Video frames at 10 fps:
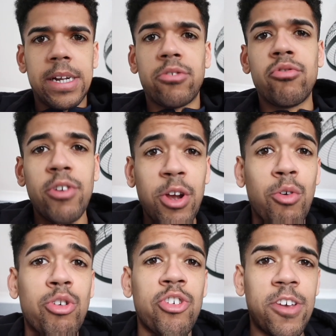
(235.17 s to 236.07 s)
Had a
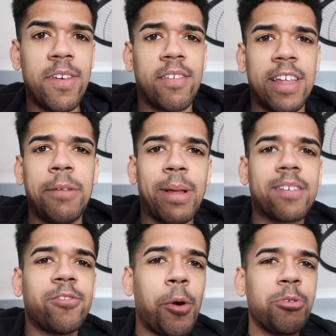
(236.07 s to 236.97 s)
real shit sleep
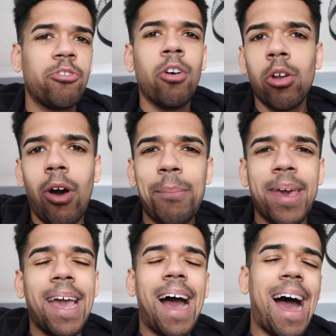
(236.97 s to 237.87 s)
last night, which is not like
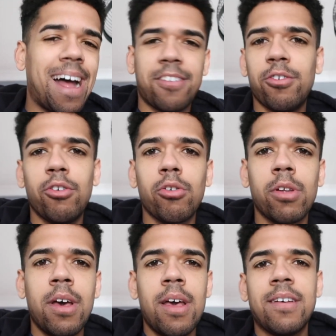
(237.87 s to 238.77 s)
me at all.
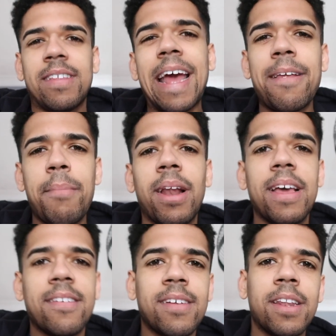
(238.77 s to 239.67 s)
Stayed at
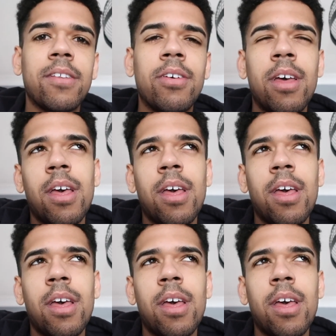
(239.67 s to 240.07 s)
Millie's and